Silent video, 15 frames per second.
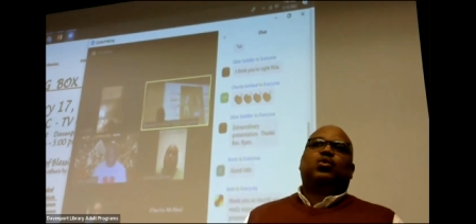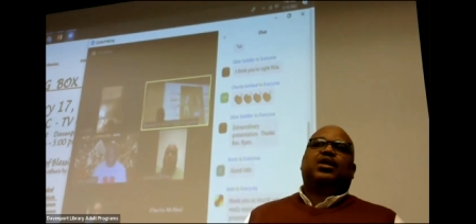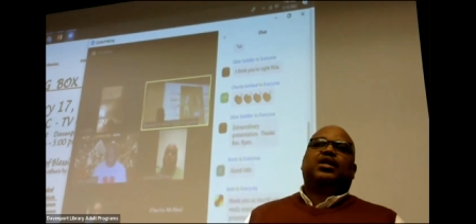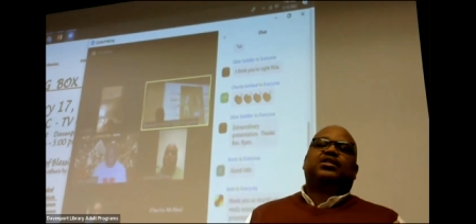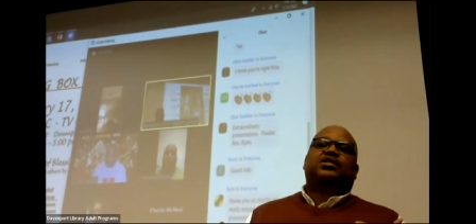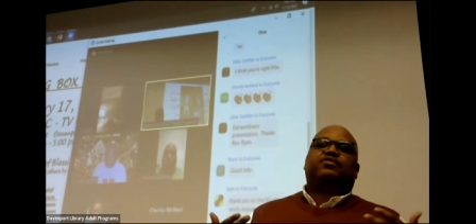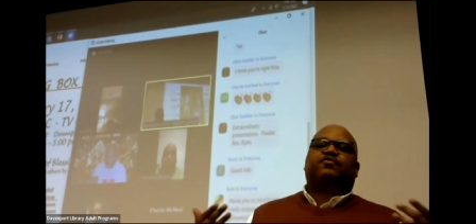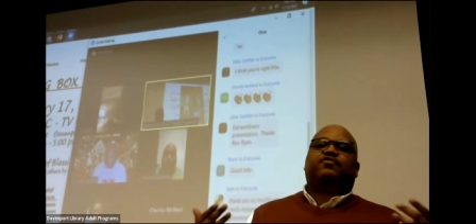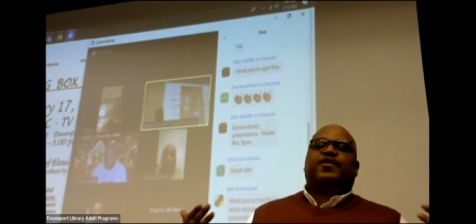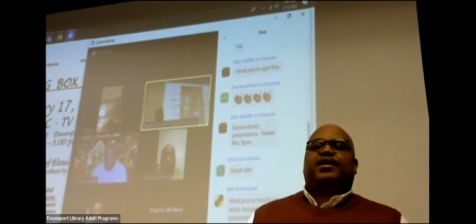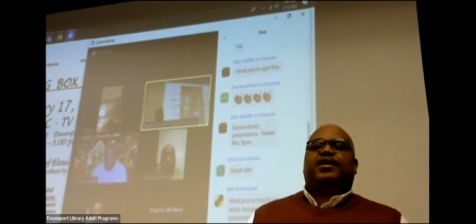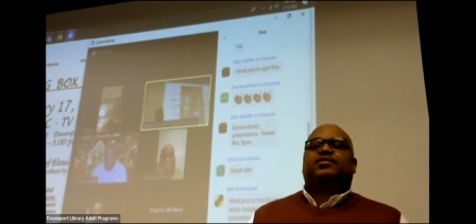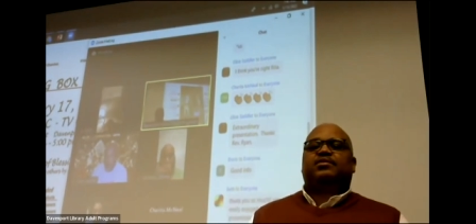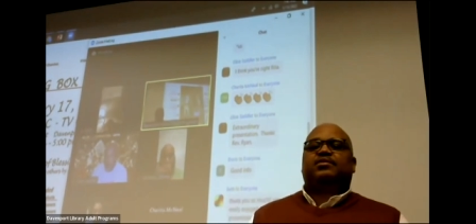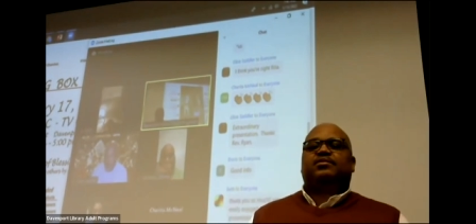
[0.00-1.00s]
willing to
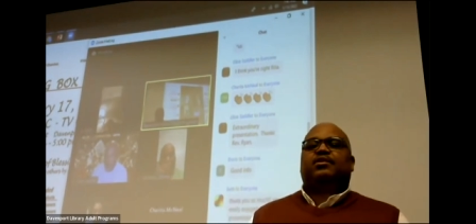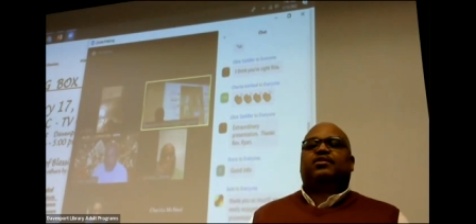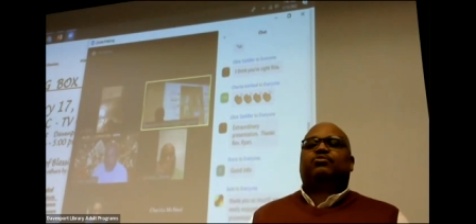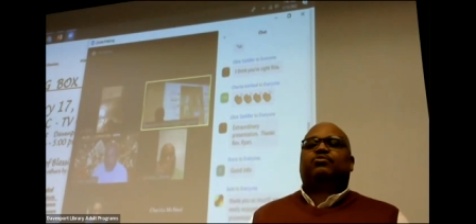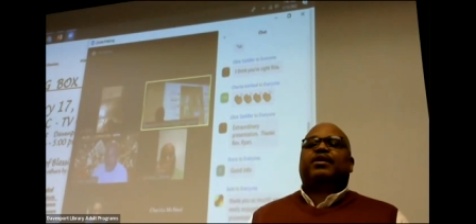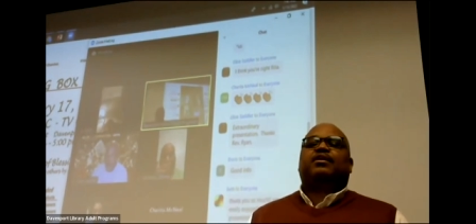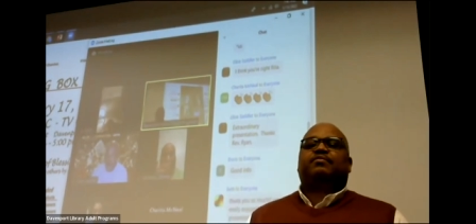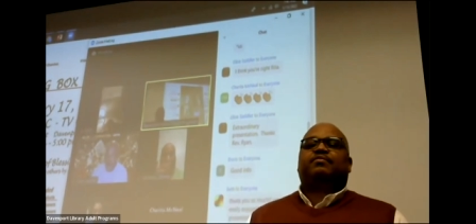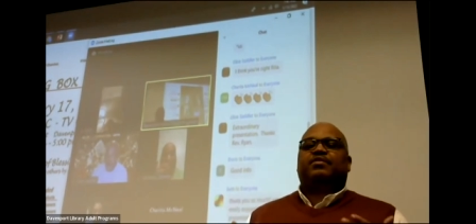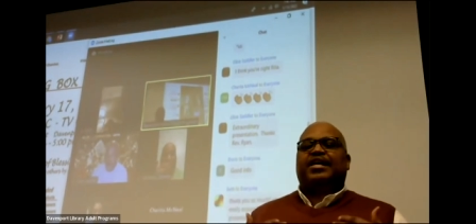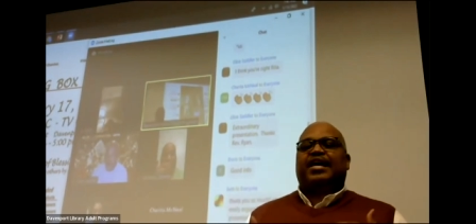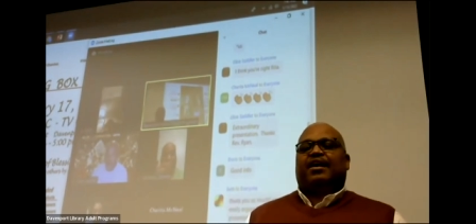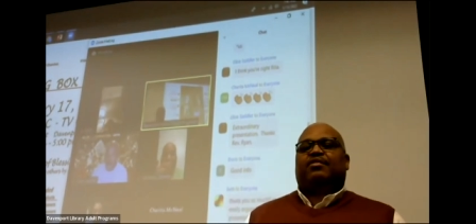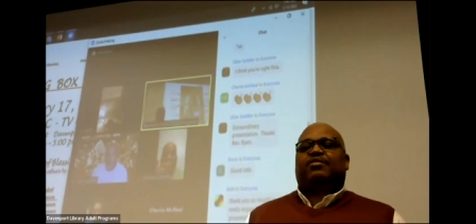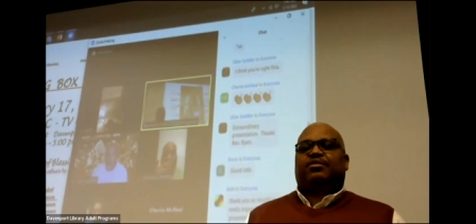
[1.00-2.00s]
face the threat
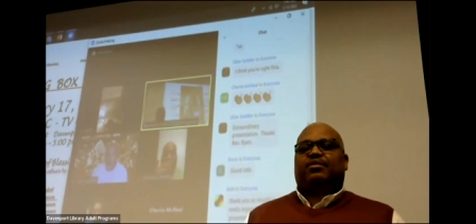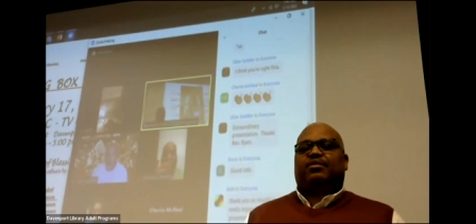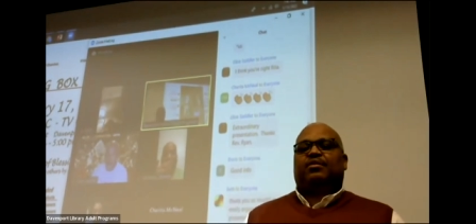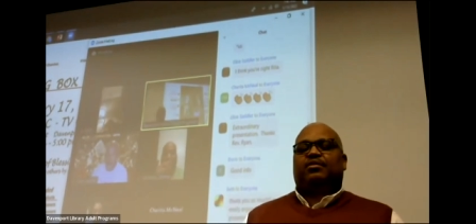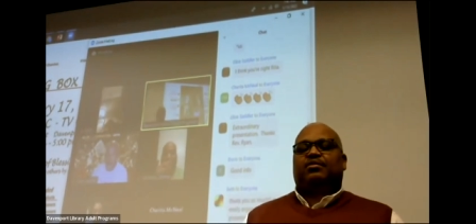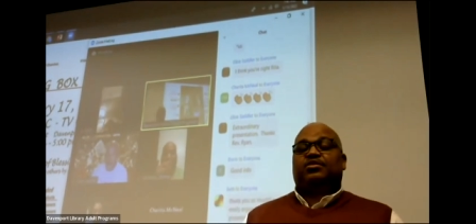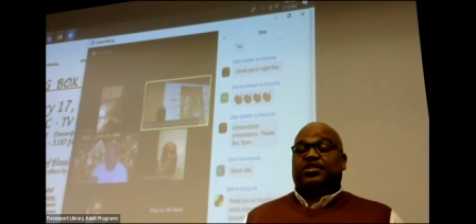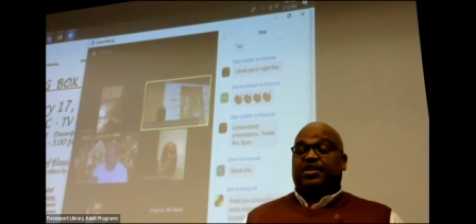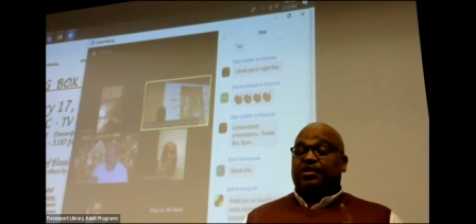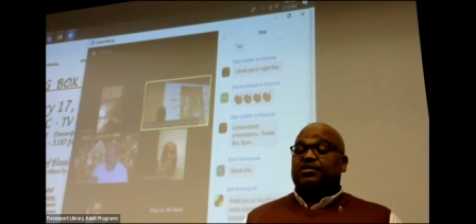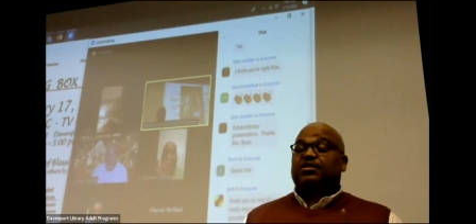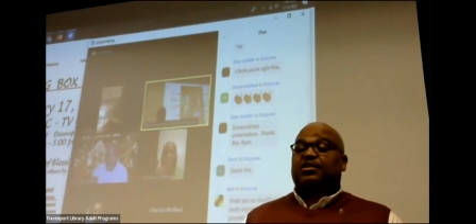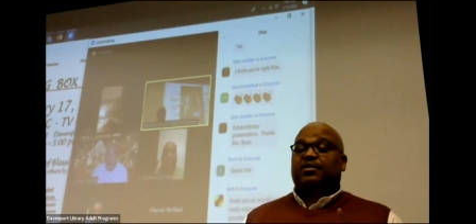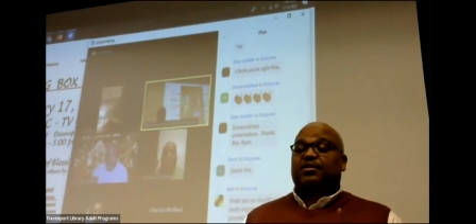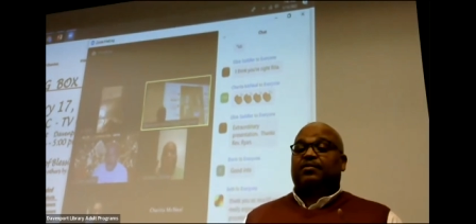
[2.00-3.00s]
of death
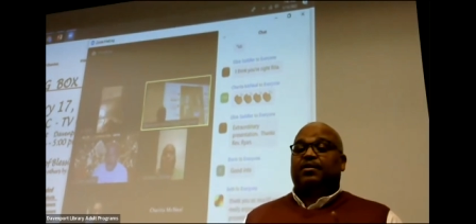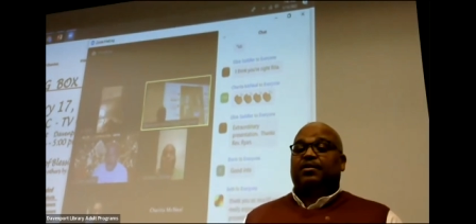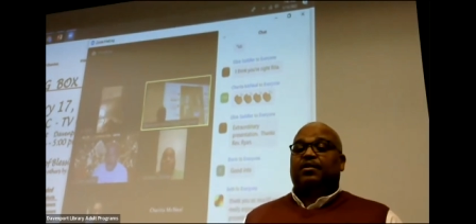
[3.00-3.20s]
seriously